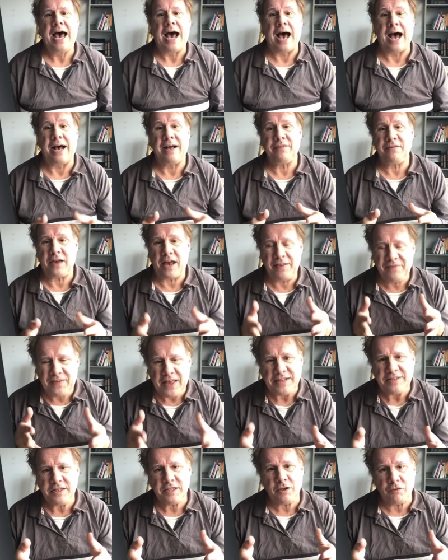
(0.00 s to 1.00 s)
and
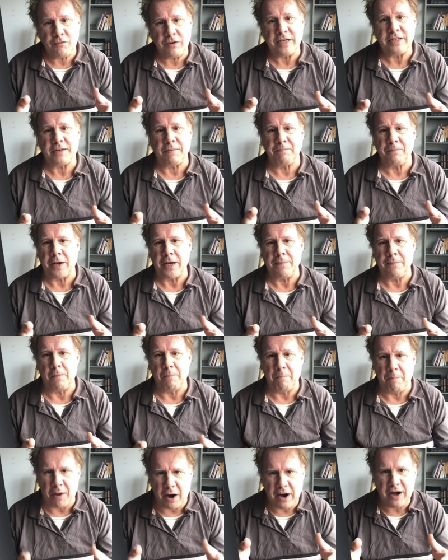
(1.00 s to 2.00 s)
that's the reason people
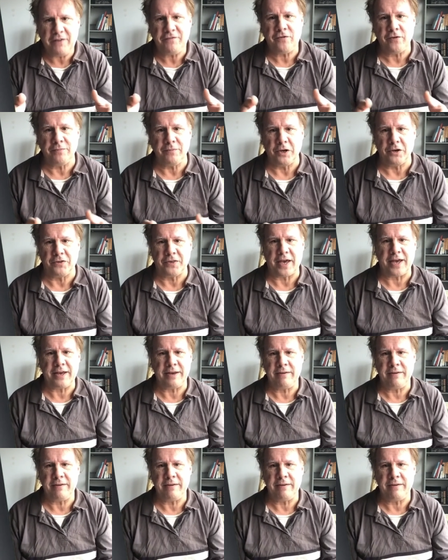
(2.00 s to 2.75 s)
buy from you.